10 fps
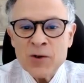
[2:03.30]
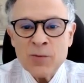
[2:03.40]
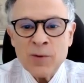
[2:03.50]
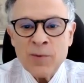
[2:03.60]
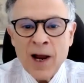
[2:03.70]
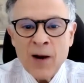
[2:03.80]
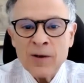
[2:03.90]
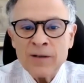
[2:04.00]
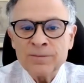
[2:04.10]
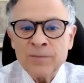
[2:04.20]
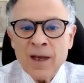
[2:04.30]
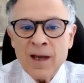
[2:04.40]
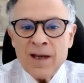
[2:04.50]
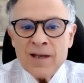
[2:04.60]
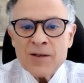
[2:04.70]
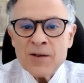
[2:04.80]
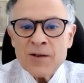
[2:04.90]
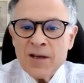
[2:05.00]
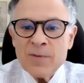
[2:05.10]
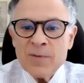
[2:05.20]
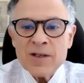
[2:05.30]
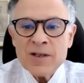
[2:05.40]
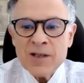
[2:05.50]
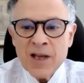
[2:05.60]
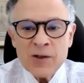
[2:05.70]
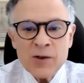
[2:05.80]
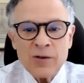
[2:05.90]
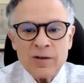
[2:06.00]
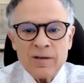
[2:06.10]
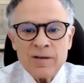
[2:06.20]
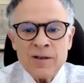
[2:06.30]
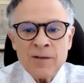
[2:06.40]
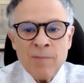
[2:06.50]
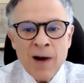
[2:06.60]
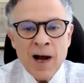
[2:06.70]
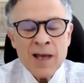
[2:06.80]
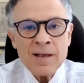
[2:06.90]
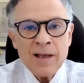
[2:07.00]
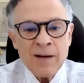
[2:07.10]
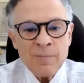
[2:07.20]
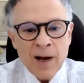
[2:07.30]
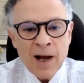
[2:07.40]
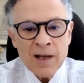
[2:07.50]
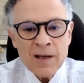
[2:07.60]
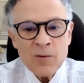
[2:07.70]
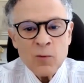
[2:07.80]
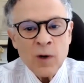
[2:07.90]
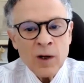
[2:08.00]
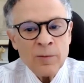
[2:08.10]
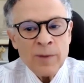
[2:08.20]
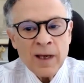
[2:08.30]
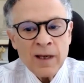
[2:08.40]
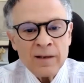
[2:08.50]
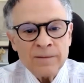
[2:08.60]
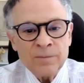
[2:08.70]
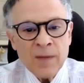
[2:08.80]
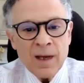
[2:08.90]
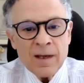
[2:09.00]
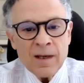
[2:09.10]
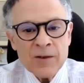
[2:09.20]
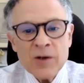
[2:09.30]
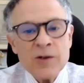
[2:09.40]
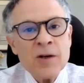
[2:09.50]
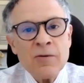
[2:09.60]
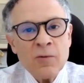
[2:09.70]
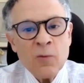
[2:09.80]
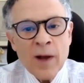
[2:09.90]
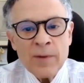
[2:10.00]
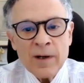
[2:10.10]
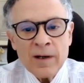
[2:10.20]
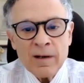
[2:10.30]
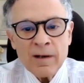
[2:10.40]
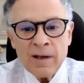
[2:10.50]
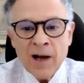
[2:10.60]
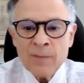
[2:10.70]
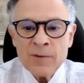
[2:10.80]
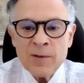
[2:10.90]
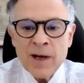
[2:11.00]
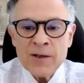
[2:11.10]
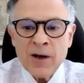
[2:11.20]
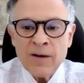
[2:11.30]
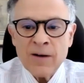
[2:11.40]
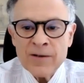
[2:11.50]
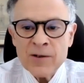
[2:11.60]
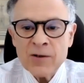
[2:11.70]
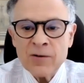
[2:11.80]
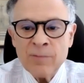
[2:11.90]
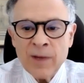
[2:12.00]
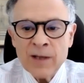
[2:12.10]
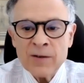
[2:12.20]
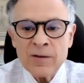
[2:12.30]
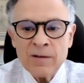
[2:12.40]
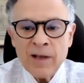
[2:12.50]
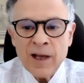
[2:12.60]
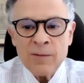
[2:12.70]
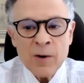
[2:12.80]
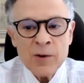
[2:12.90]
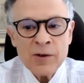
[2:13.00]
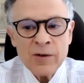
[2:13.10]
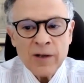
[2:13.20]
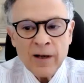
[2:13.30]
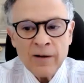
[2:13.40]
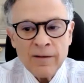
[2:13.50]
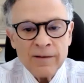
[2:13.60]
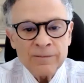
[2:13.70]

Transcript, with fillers: superpower. Sleep is essential to mind and body well-being. It's our secret weapon in optimizing our physical, mental, and emotional health.